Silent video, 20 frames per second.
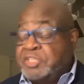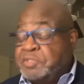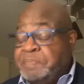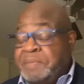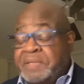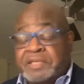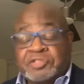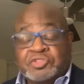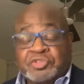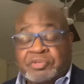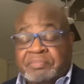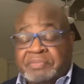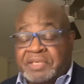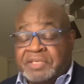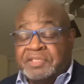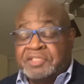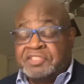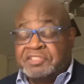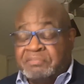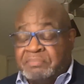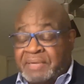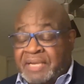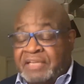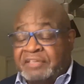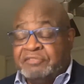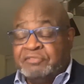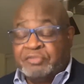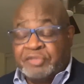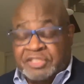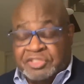spent a tremendous
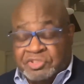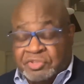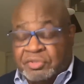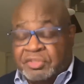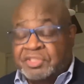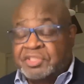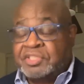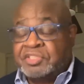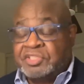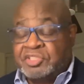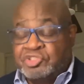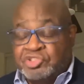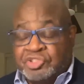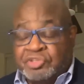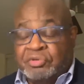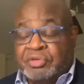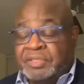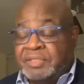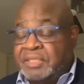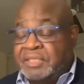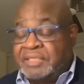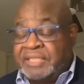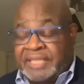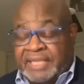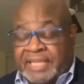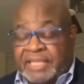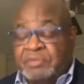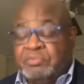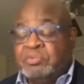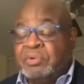amount of resources ensuring that they
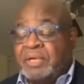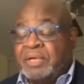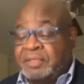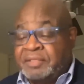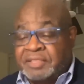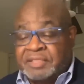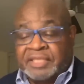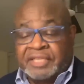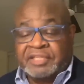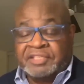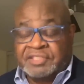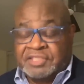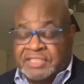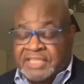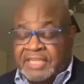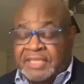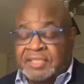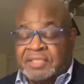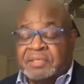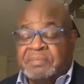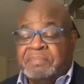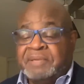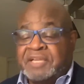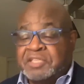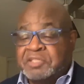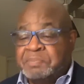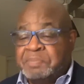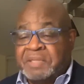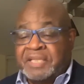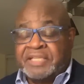ate well, that they stayed in the
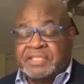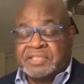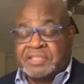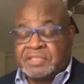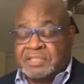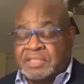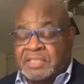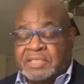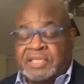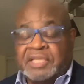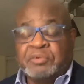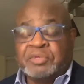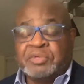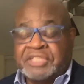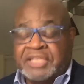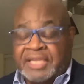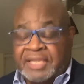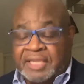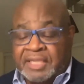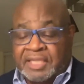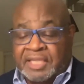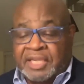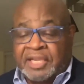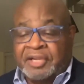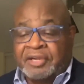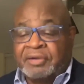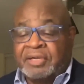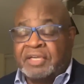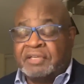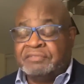best places, that they were taken
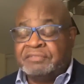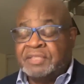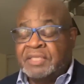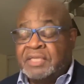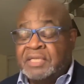care of.